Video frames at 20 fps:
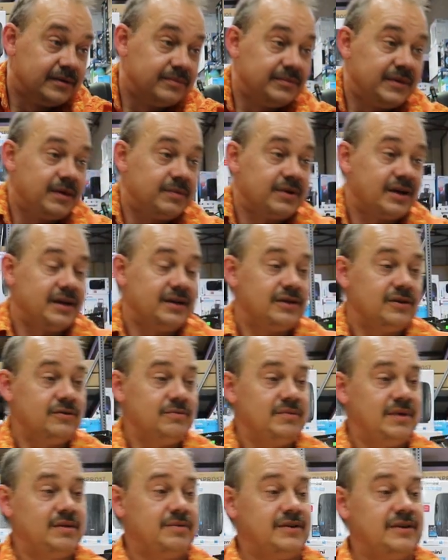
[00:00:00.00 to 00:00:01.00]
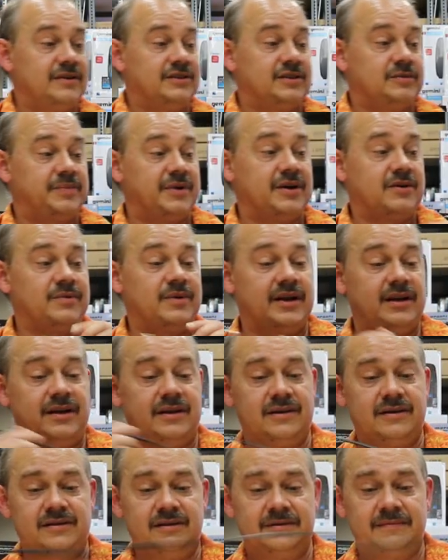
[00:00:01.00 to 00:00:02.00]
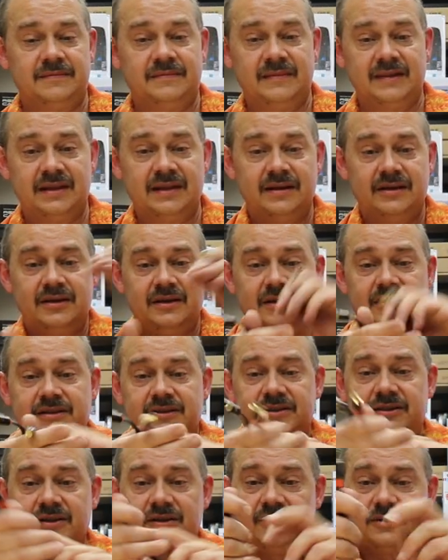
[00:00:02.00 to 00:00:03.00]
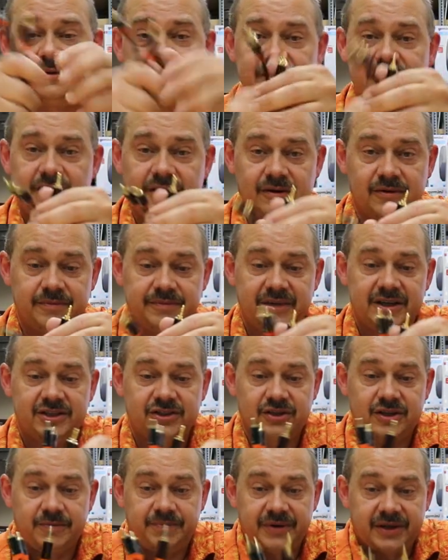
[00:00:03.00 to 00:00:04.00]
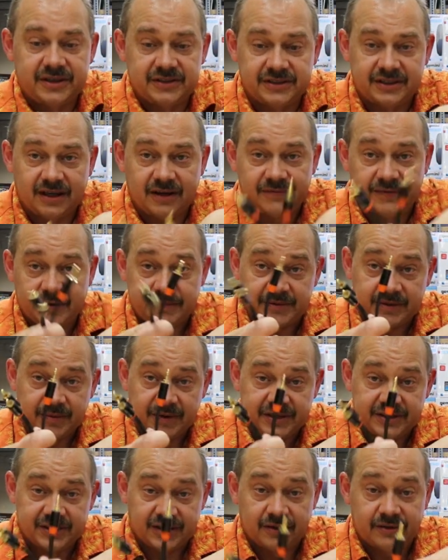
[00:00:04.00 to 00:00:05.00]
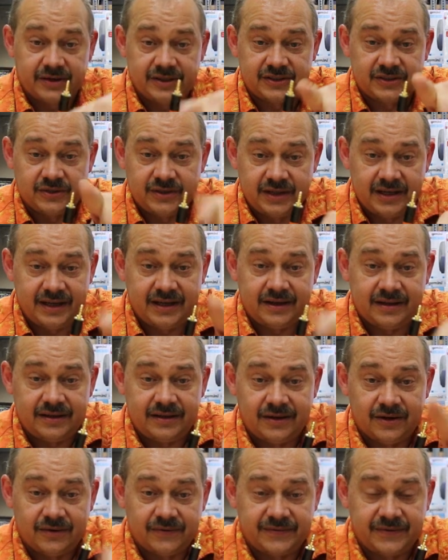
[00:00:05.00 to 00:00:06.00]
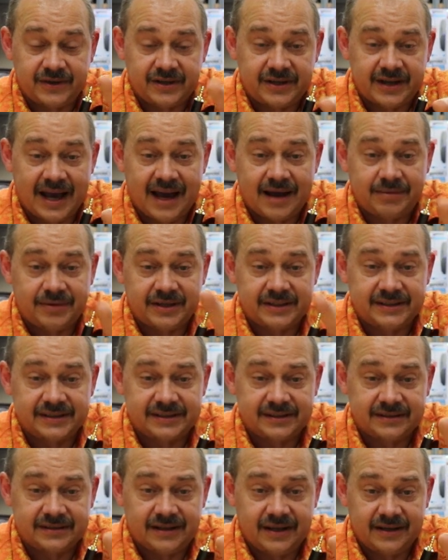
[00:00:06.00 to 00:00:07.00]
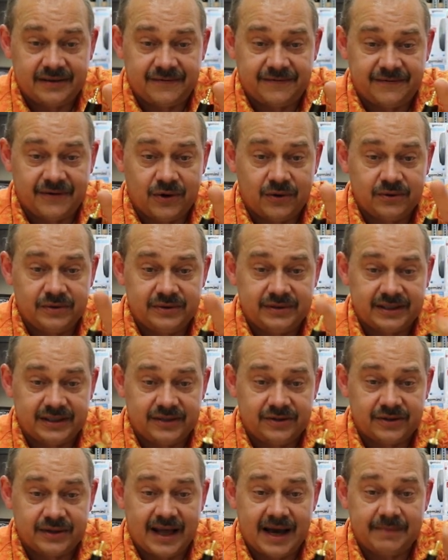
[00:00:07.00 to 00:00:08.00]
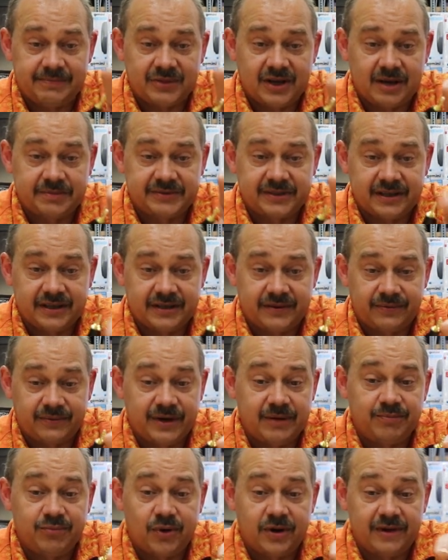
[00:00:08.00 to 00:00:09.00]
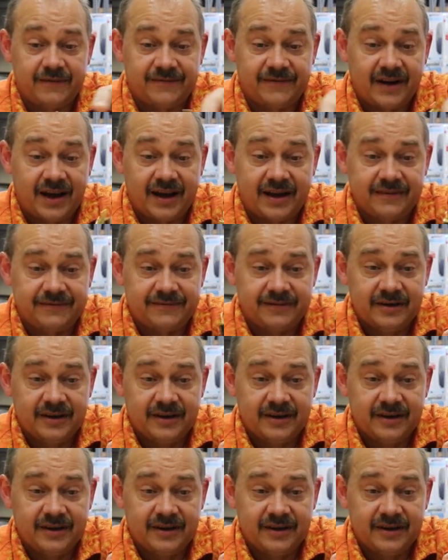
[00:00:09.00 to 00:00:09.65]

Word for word: Maybe I do. Maybe there's a pair right here. So, you know, make sure you pick yourself up some auxiliary. So you need, you know, for your tablets and phones and your laptops, a 3.5